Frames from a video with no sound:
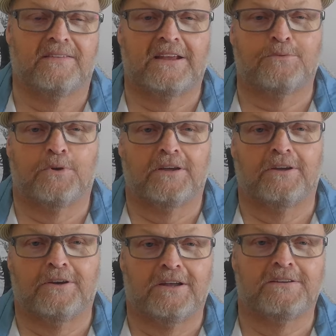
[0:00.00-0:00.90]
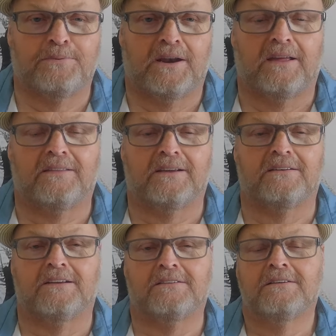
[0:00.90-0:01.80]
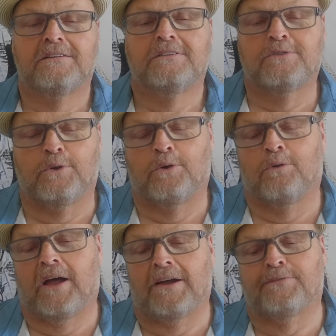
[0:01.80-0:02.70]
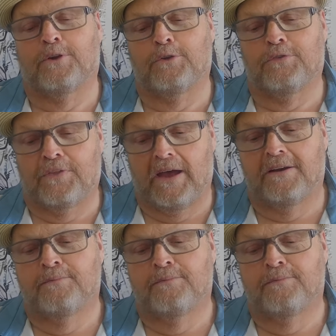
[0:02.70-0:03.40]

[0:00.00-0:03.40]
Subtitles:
That's what a good husband, I think, does. So I've learned that.